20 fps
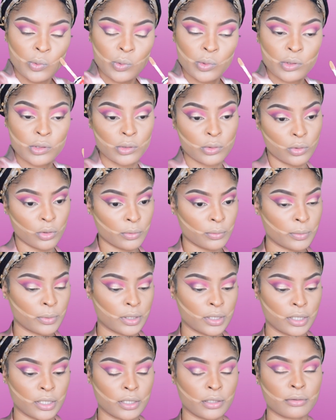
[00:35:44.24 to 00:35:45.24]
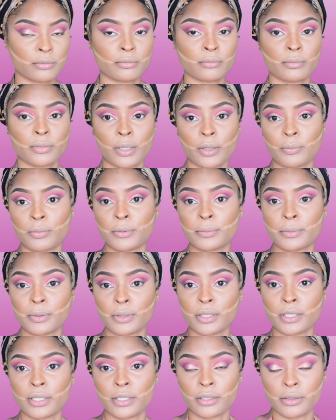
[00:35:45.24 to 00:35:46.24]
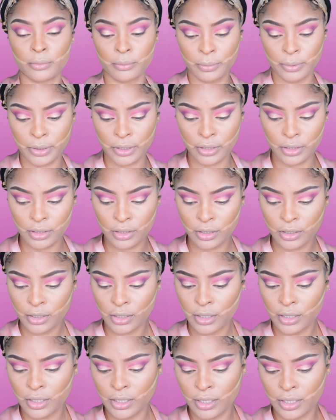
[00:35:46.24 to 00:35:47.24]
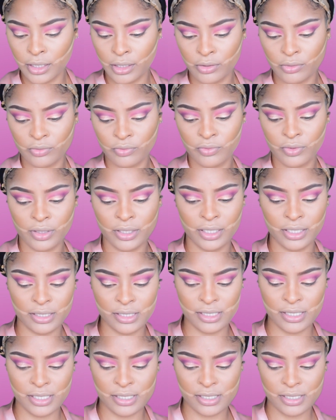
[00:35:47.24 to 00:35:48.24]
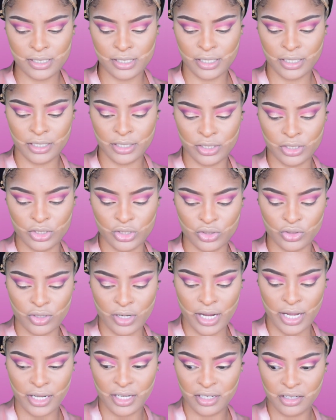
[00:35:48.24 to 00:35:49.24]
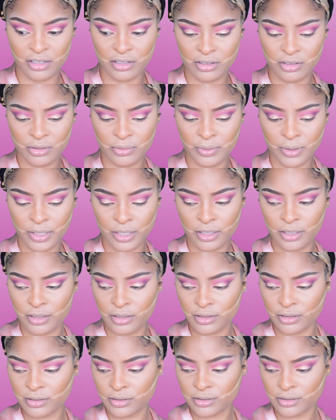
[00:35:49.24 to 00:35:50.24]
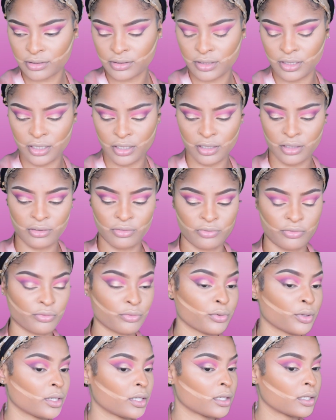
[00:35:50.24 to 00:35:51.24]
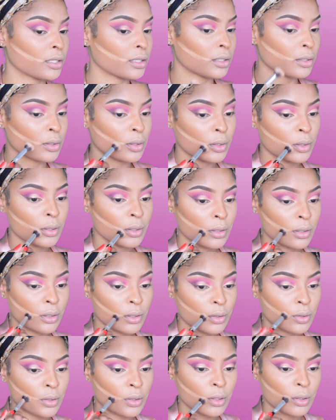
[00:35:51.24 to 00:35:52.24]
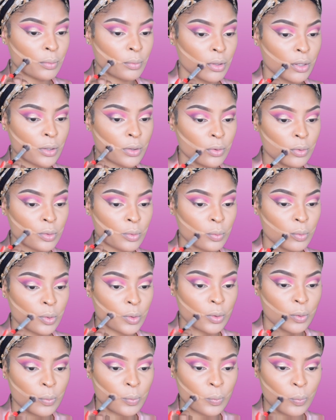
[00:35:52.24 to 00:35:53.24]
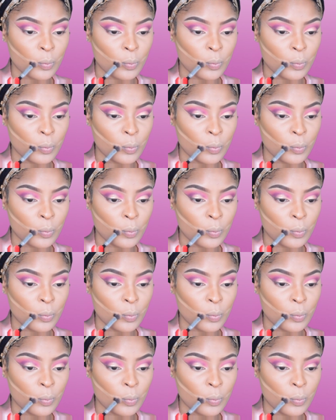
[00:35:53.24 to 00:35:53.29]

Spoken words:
It's normally how people cut it, but I don't feel like it's necessary to drag it all the way to the freaking to your mouth, but.